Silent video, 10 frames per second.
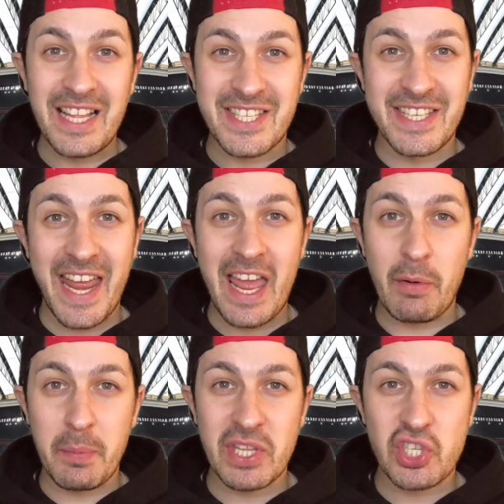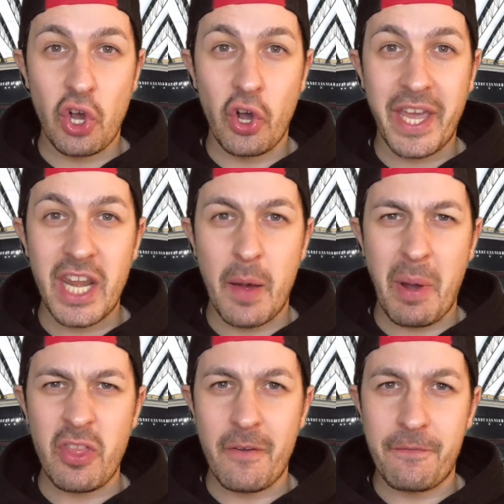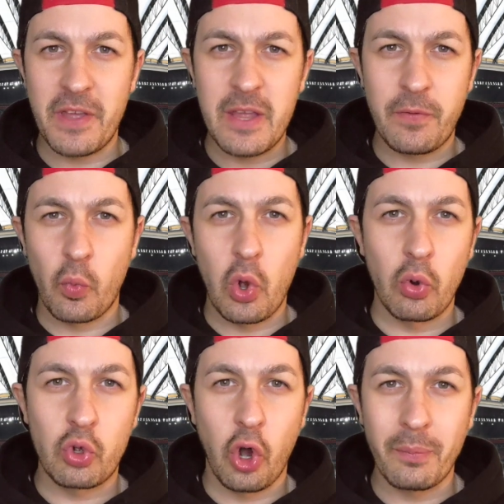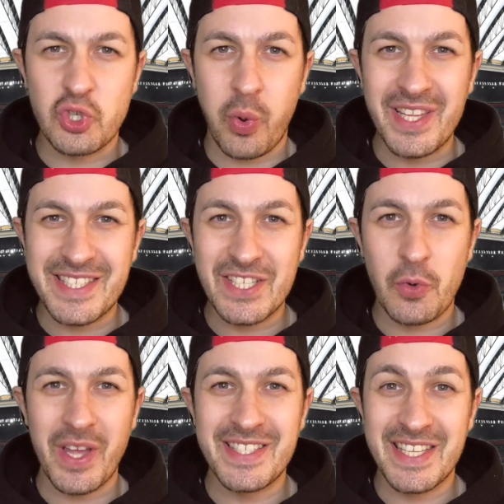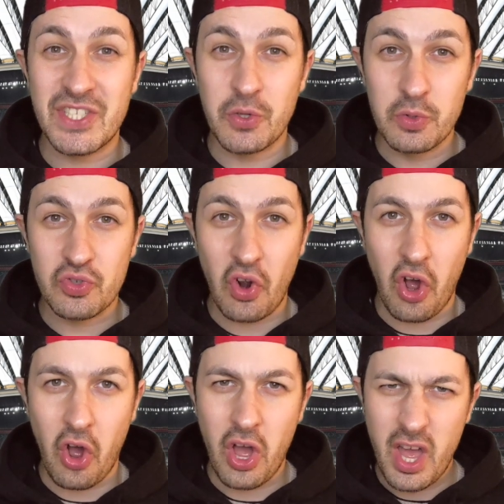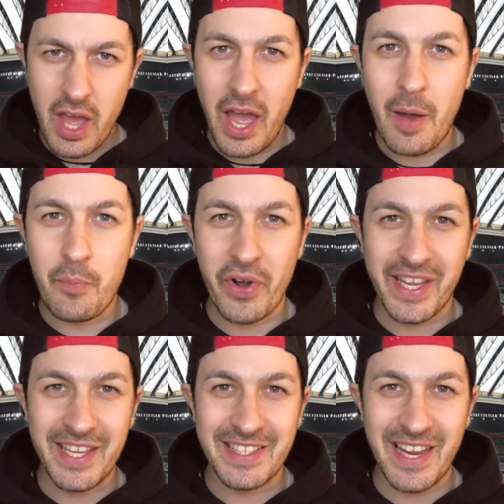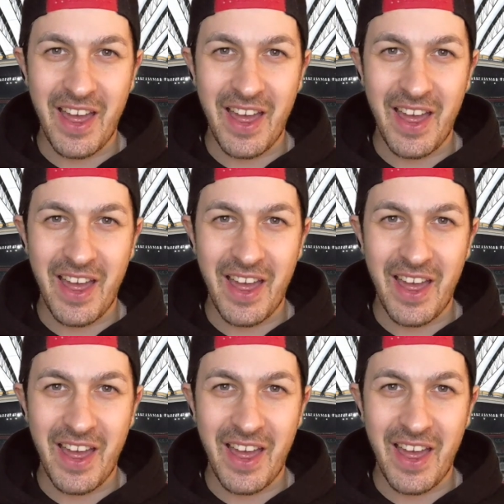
and today I'm going to be talking about the FIFA World Cup 2022 draw and break it